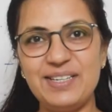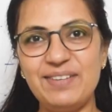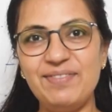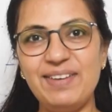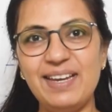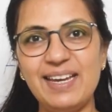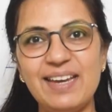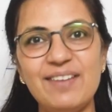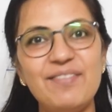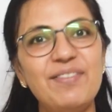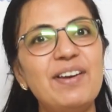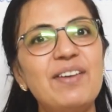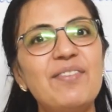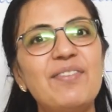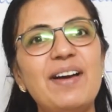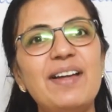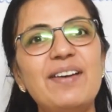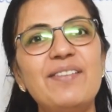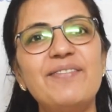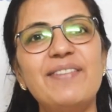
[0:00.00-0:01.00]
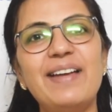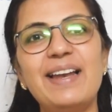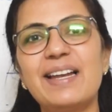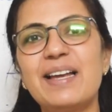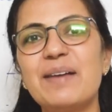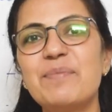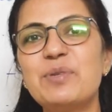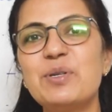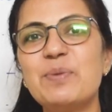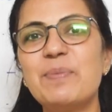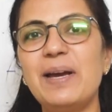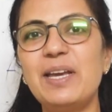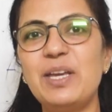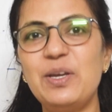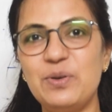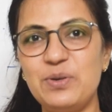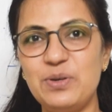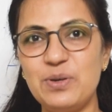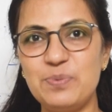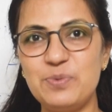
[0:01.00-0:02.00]
evening everyone, welcome to my
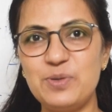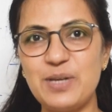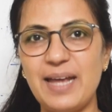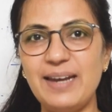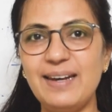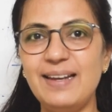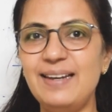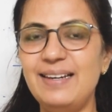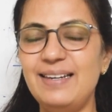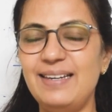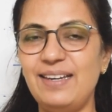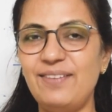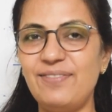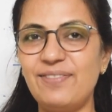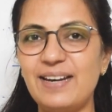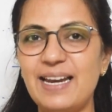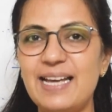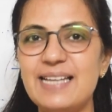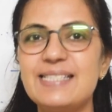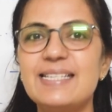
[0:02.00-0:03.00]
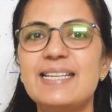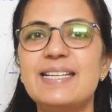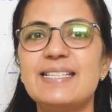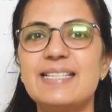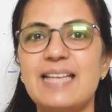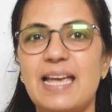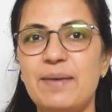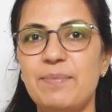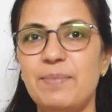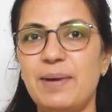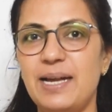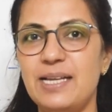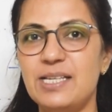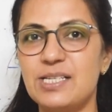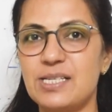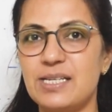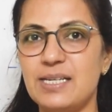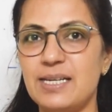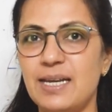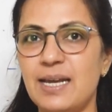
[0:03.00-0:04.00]
YouTube channel Leave Classes. I am
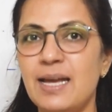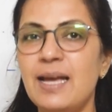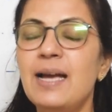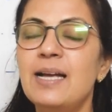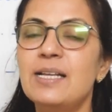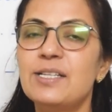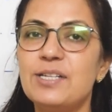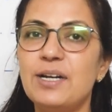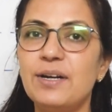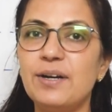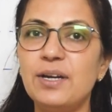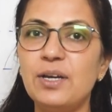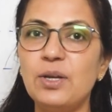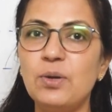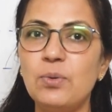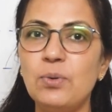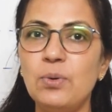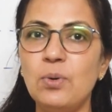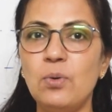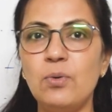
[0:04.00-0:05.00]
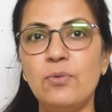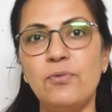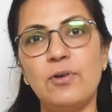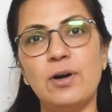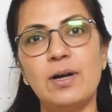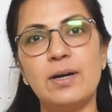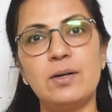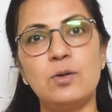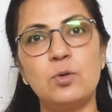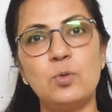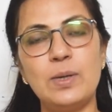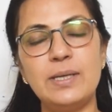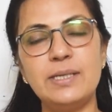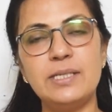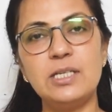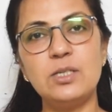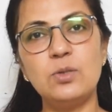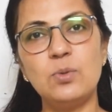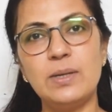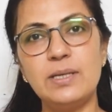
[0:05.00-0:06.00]
Anjali. Children, you know for
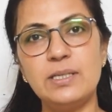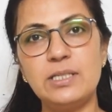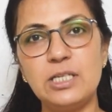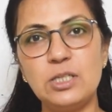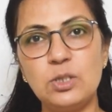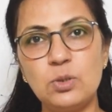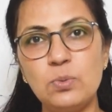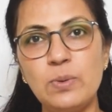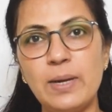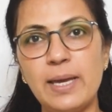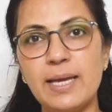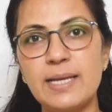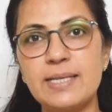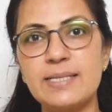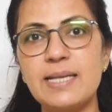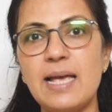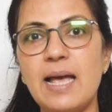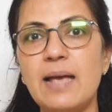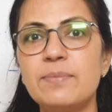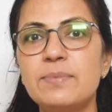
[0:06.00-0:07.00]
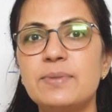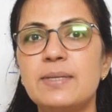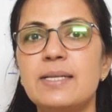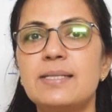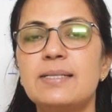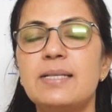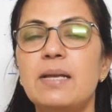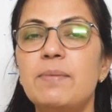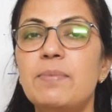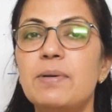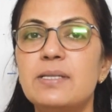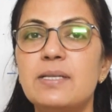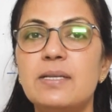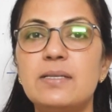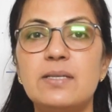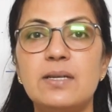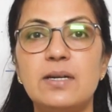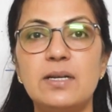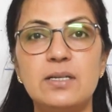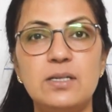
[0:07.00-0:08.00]
2022 exams the syllabus
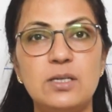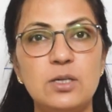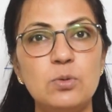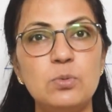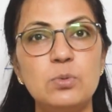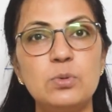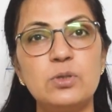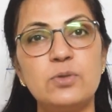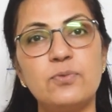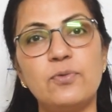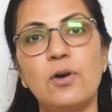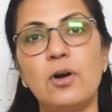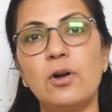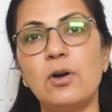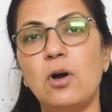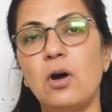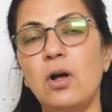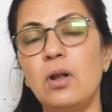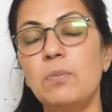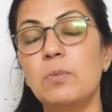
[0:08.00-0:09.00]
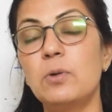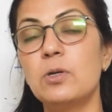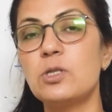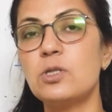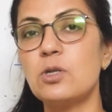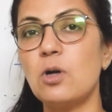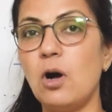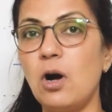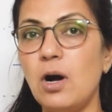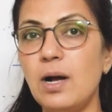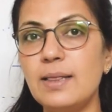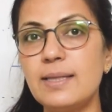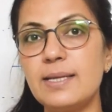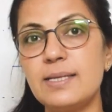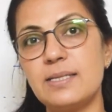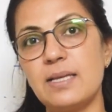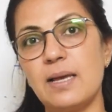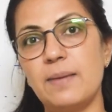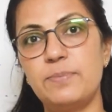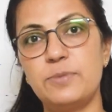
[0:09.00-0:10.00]
is reduced for almost all the
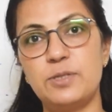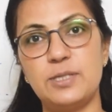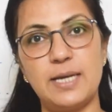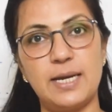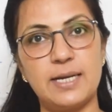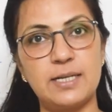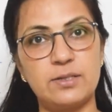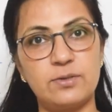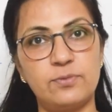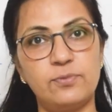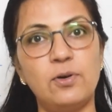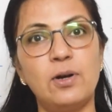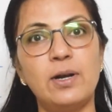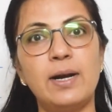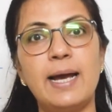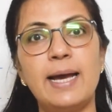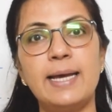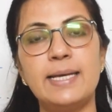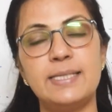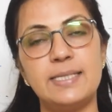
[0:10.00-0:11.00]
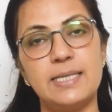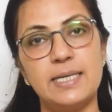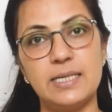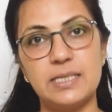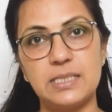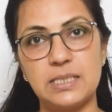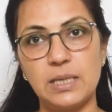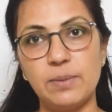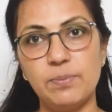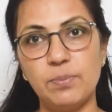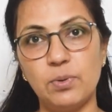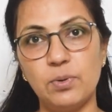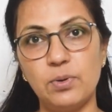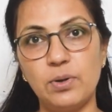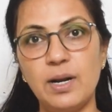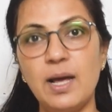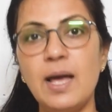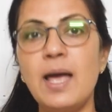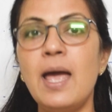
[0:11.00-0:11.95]
subjects for ICSE board